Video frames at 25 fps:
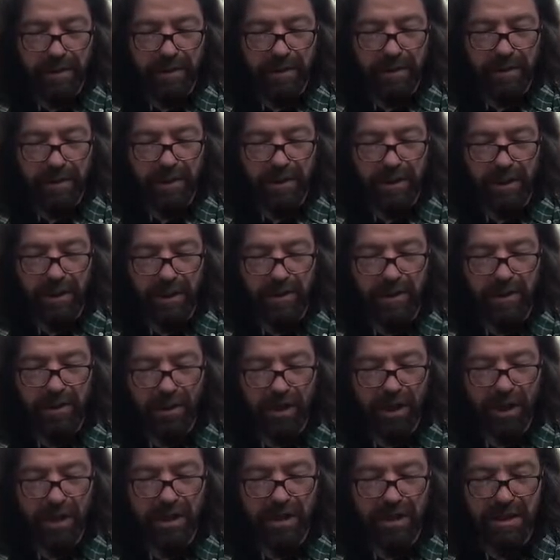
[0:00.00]
She
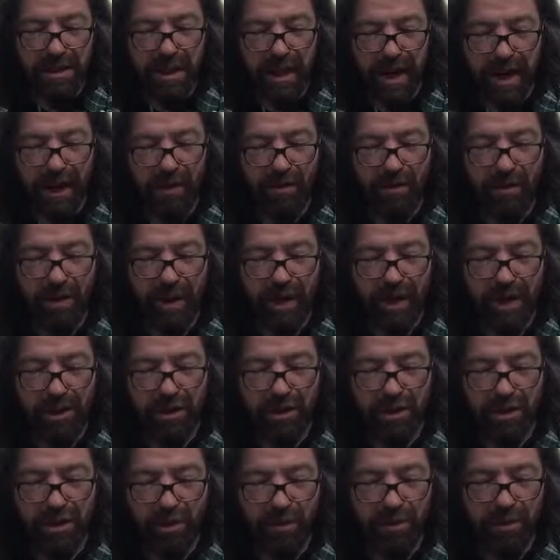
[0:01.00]
took into town and
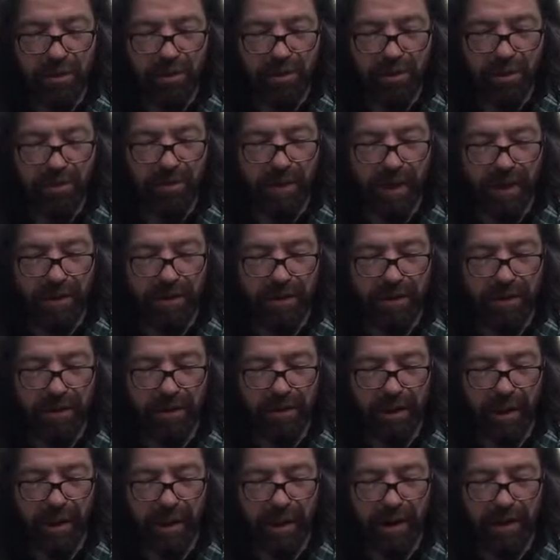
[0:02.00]
showed to her
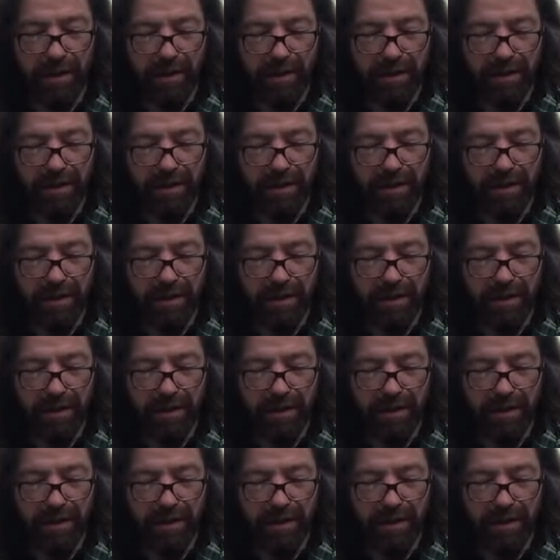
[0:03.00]
mother-in-law.